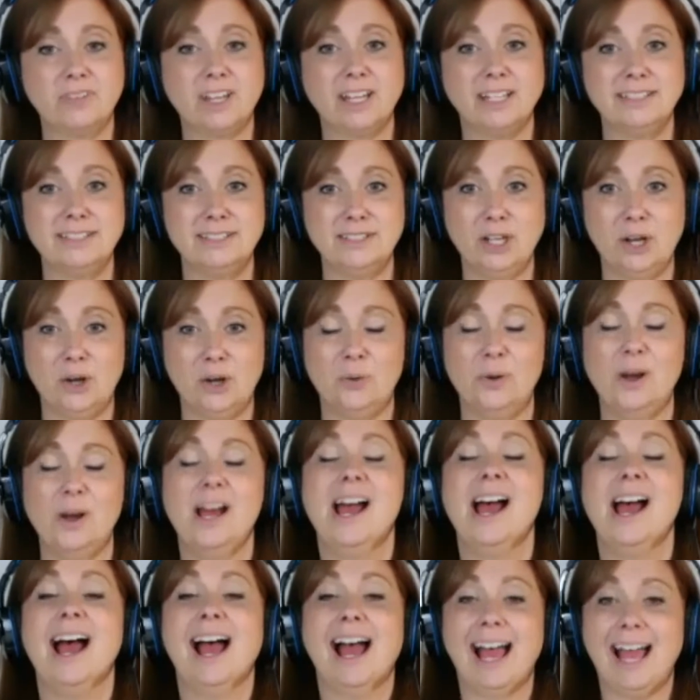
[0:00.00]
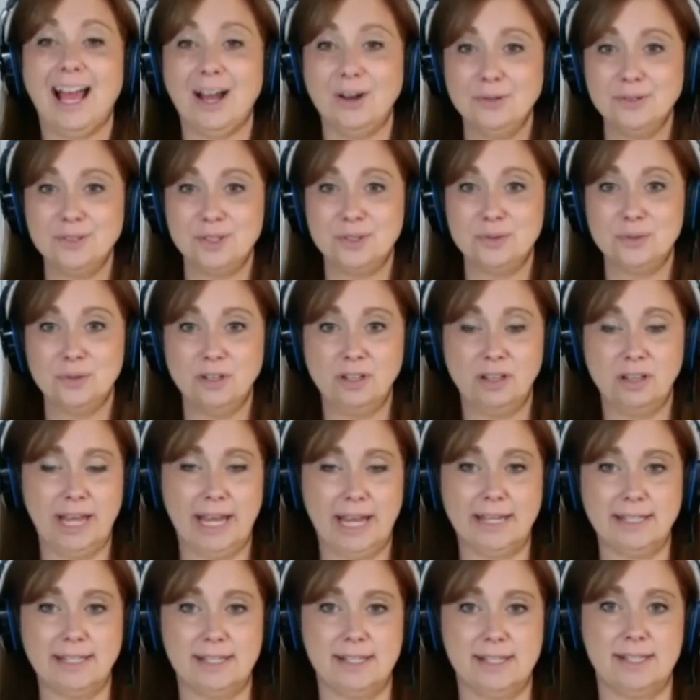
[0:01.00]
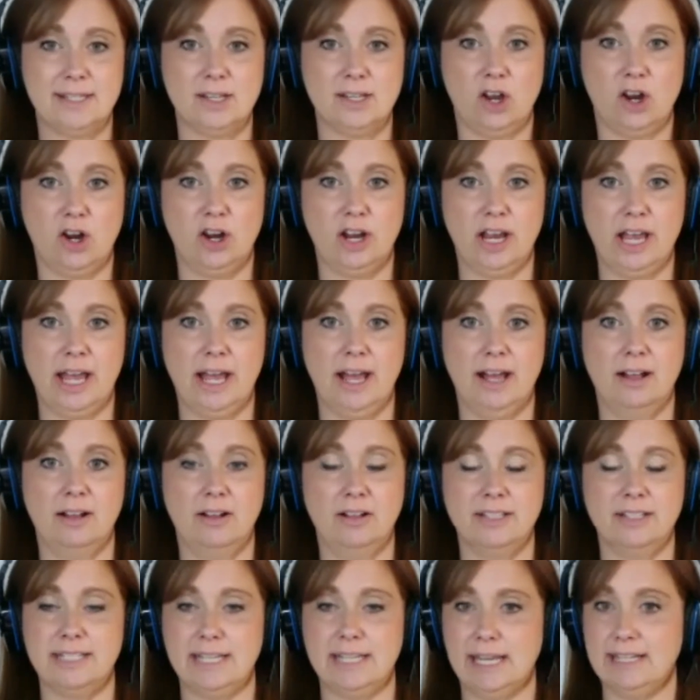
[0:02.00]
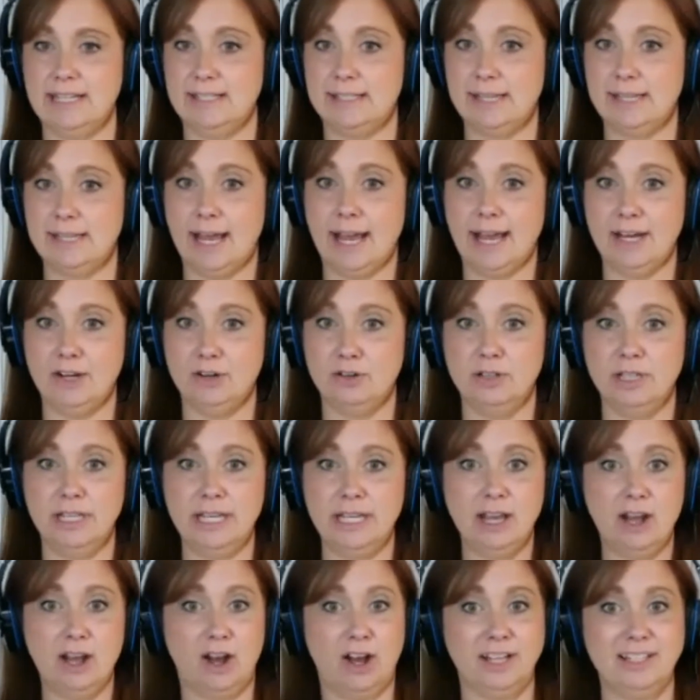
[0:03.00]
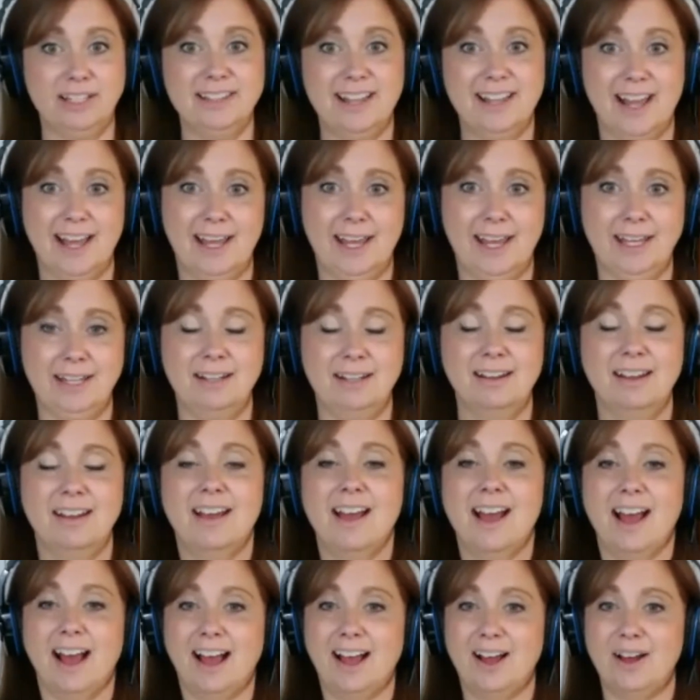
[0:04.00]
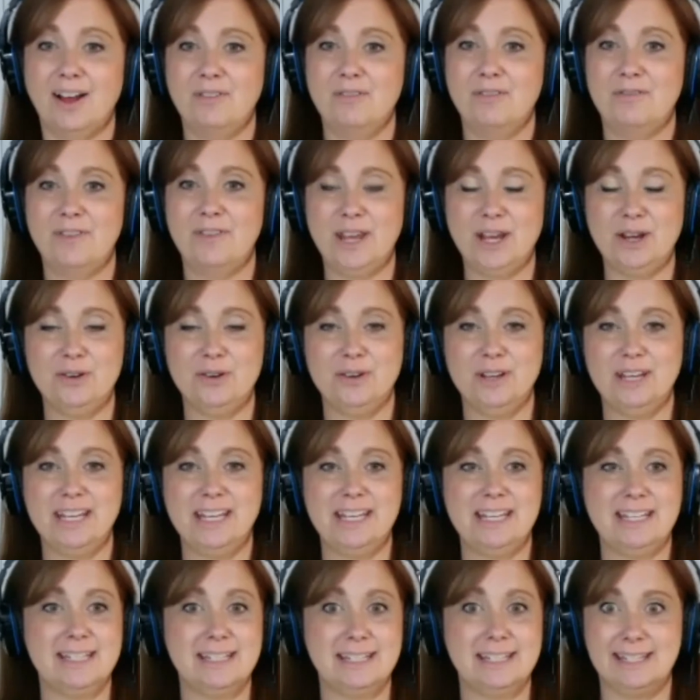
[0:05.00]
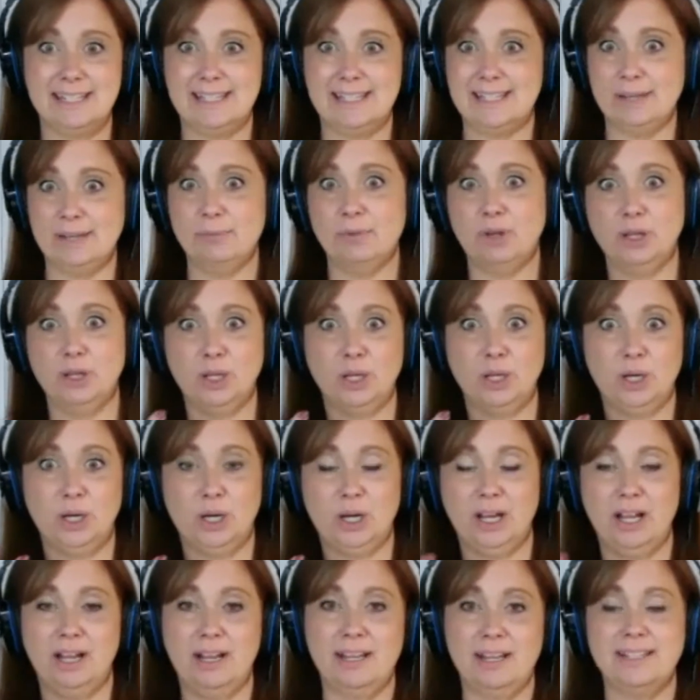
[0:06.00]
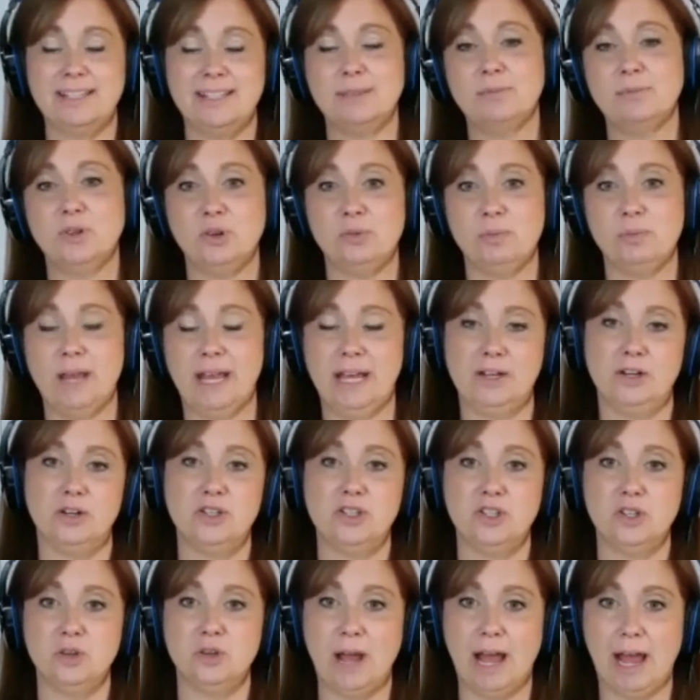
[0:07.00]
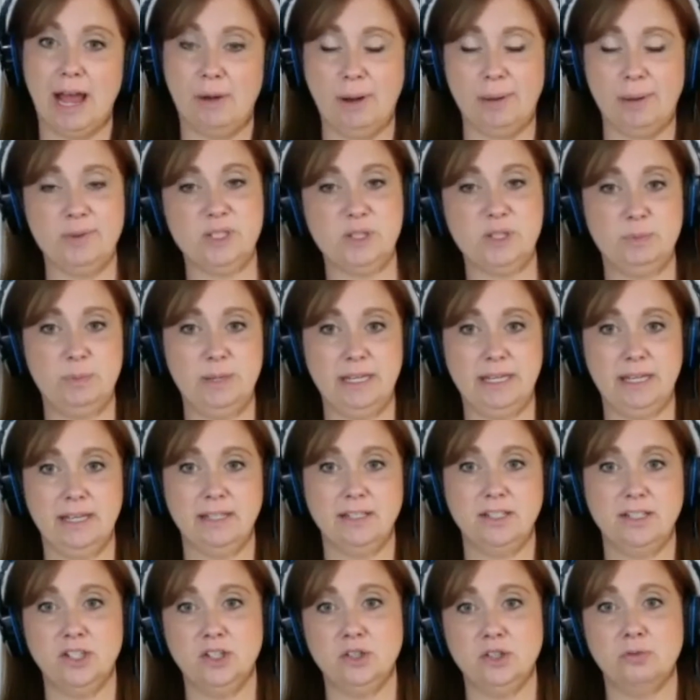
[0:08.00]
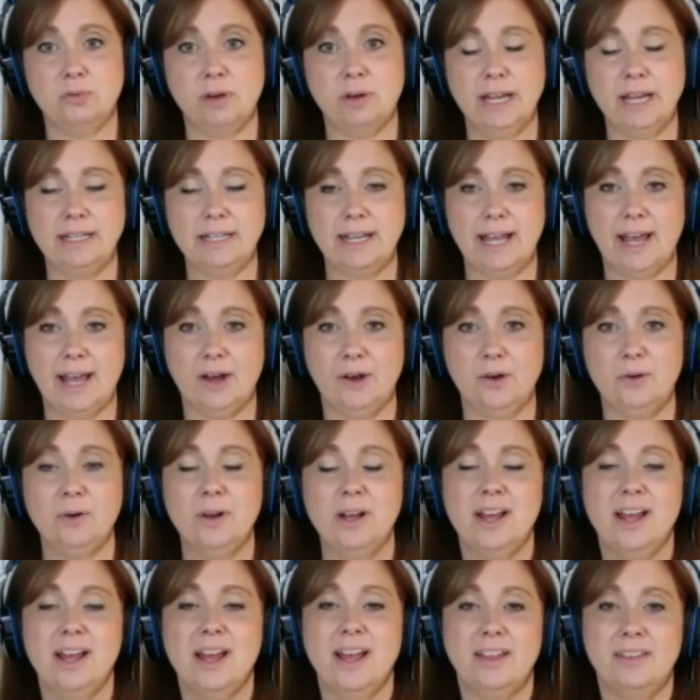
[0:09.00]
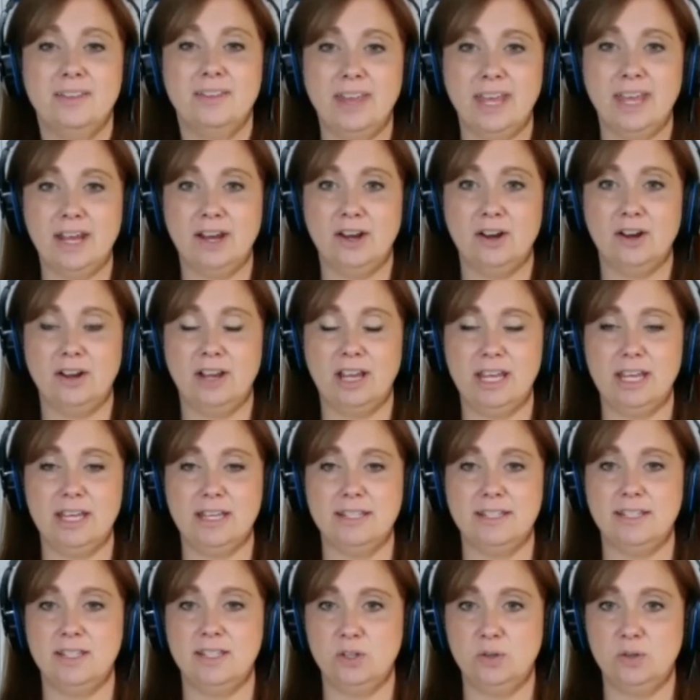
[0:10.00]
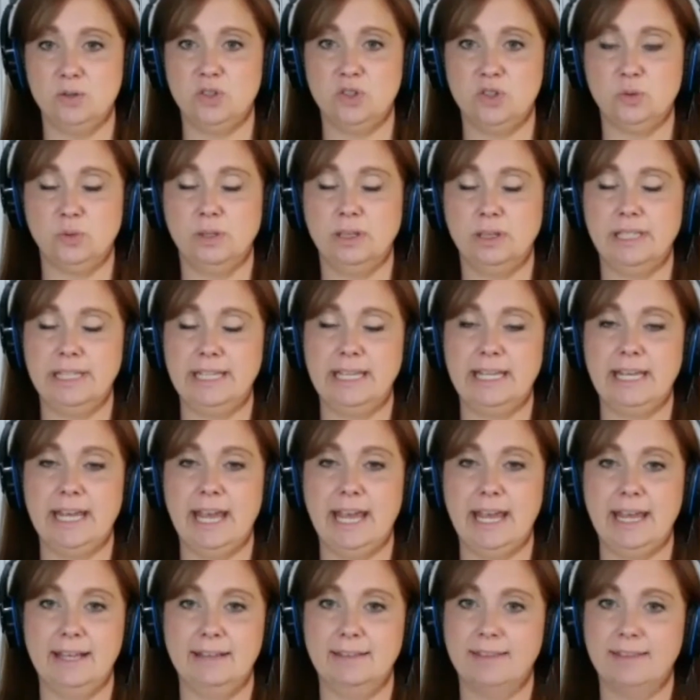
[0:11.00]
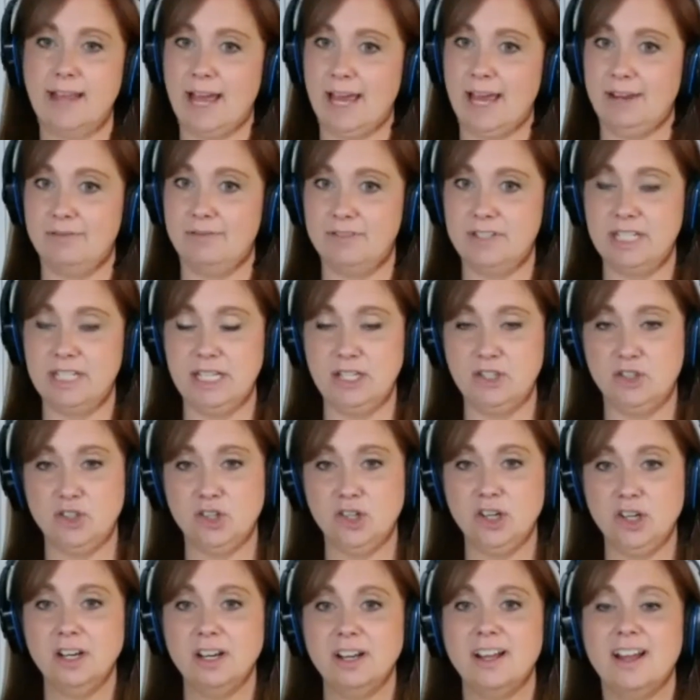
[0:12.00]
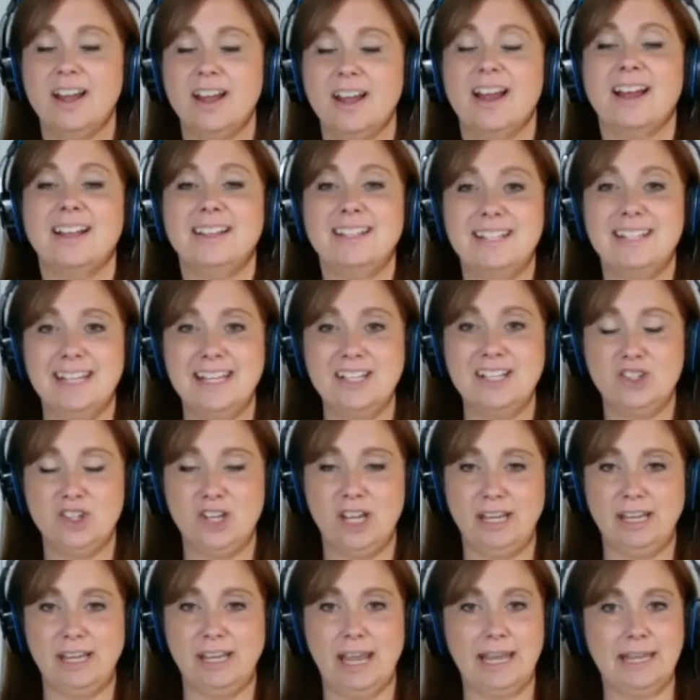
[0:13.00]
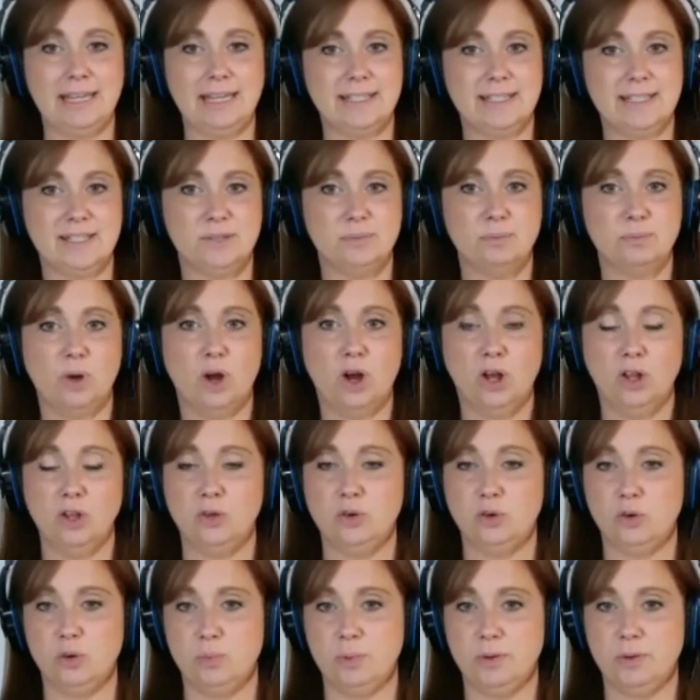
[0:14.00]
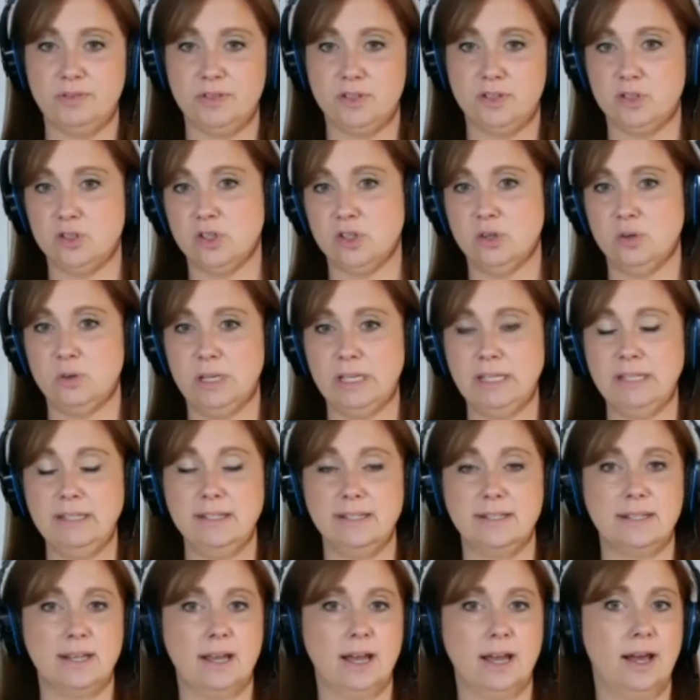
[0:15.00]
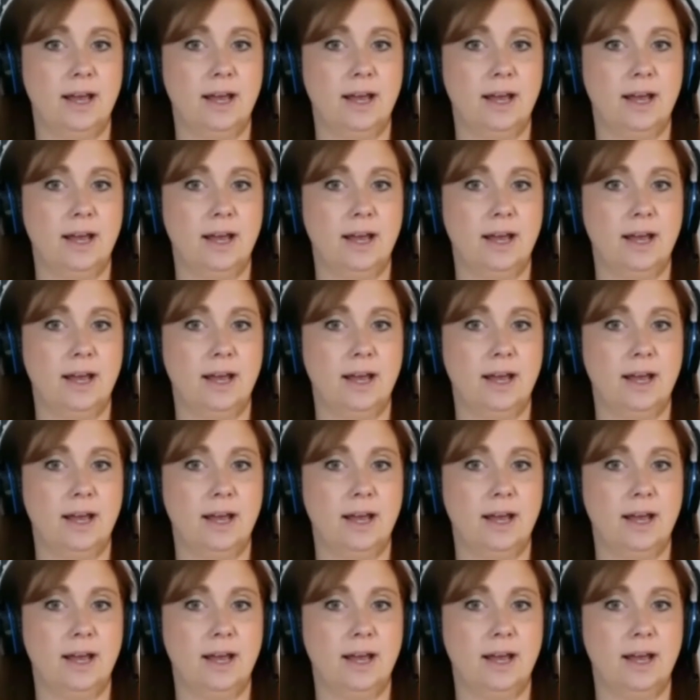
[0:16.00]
So Outschool classes are held entirely online, very similar, in a similar manner to how I'm speaking to you right now. There is usually a live teacher teaching a small group of students.